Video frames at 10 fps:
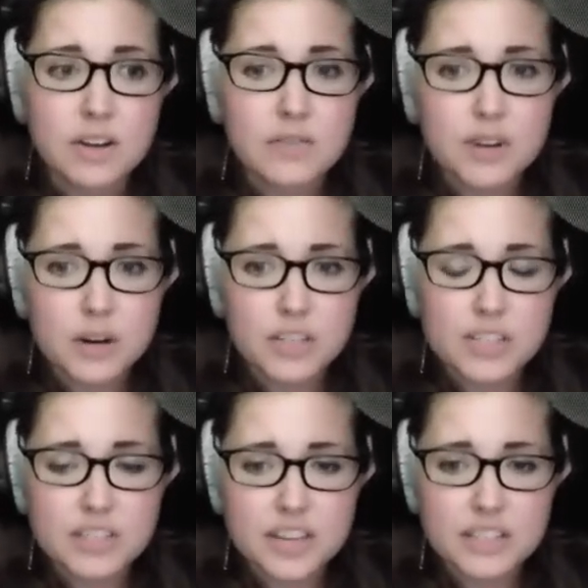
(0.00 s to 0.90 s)
various
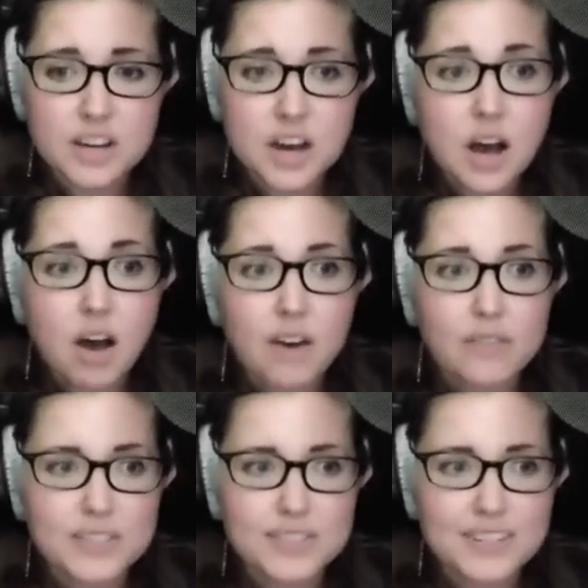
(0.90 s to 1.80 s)
things.
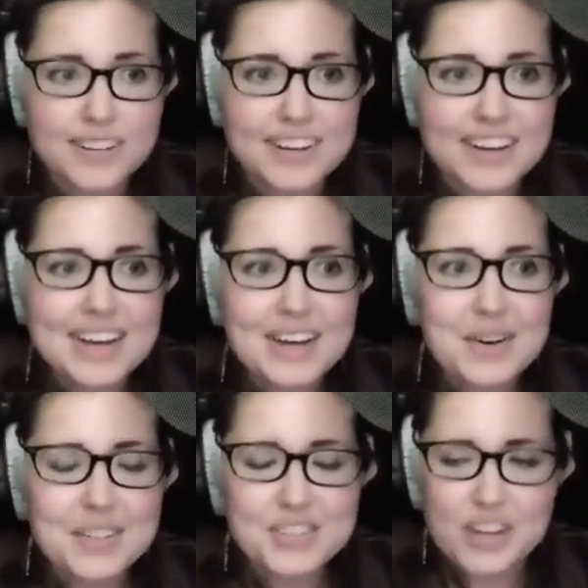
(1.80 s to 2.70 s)
Obviously, Jane